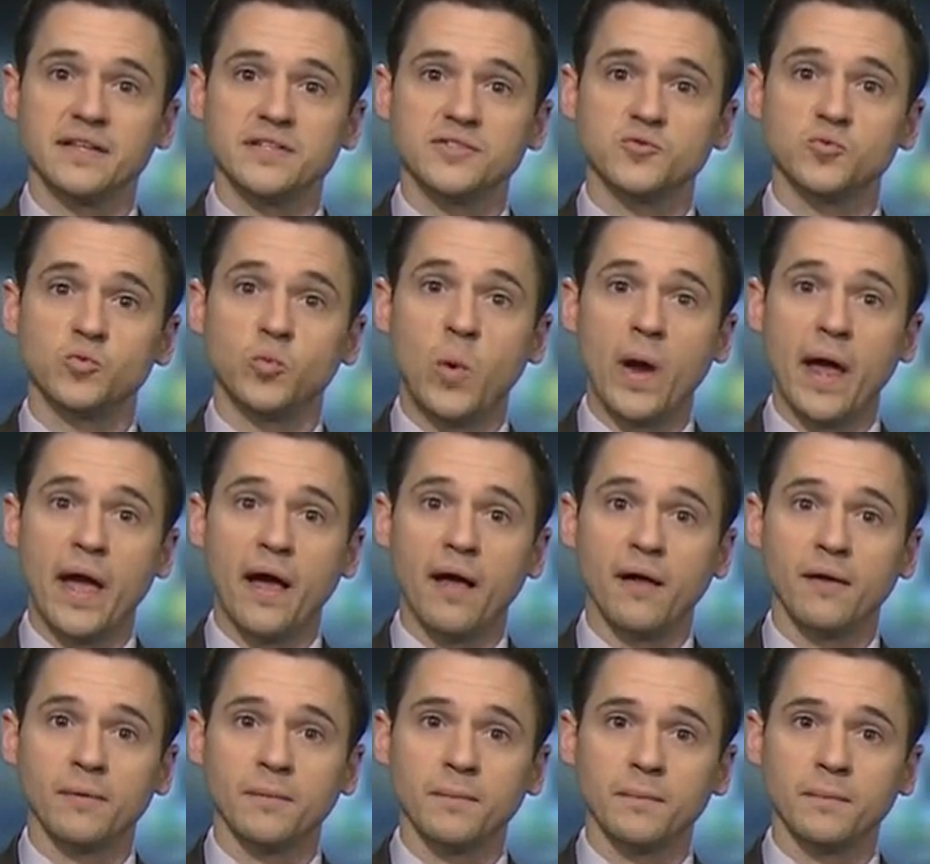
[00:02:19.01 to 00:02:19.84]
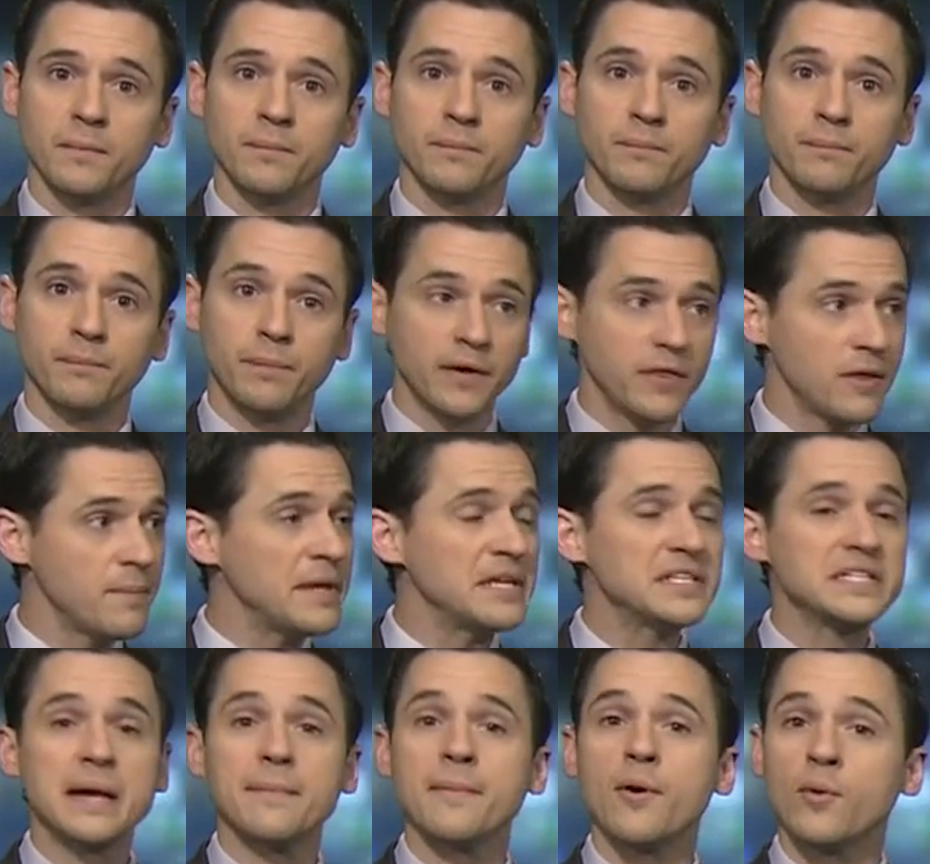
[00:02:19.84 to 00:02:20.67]
as well. But in the
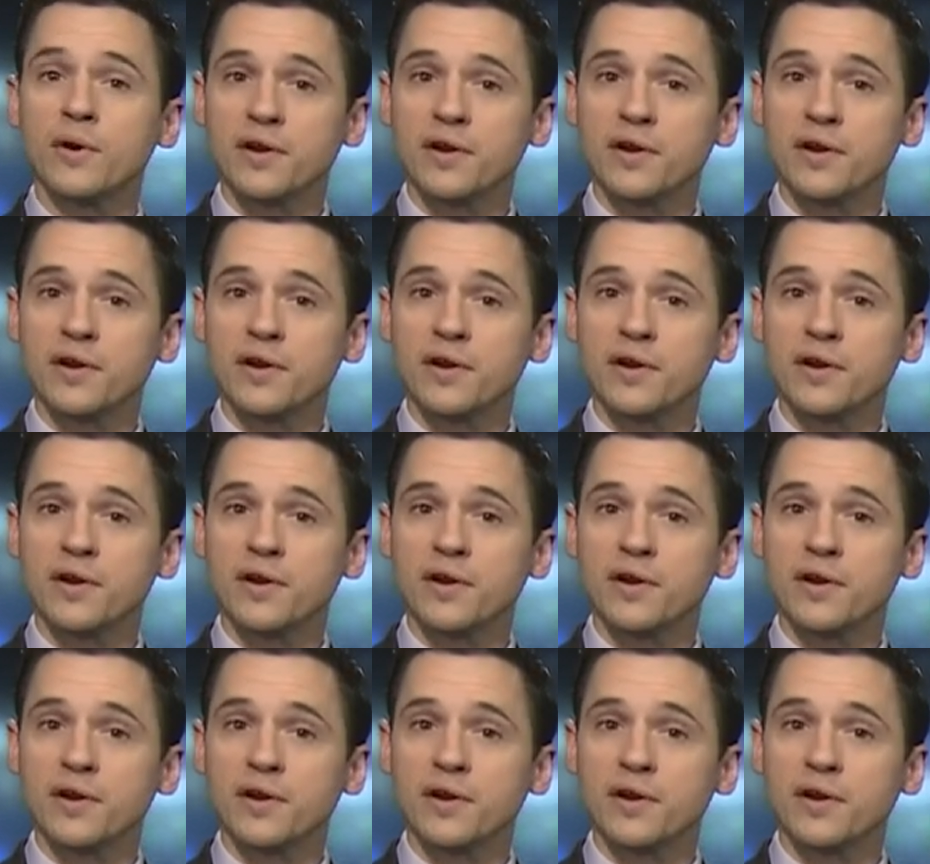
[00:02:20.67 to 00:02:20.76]
meantime,